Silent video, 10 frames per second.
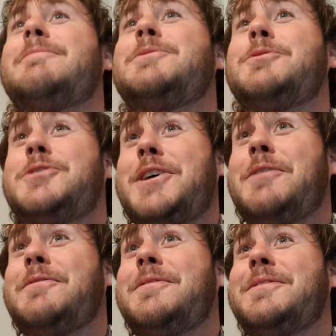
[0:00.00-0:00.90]

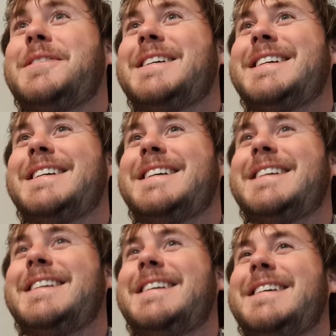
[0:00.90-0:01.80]
yourself.
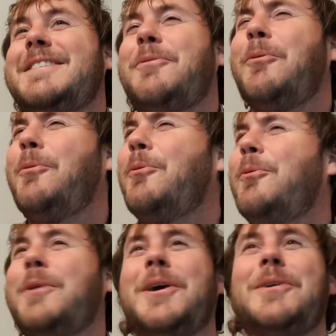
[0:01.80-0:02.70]

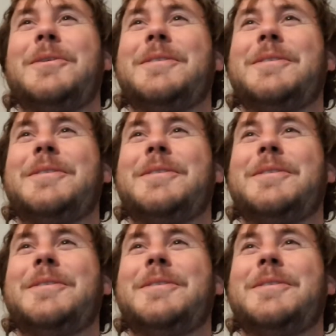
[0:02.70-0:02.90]
Or no.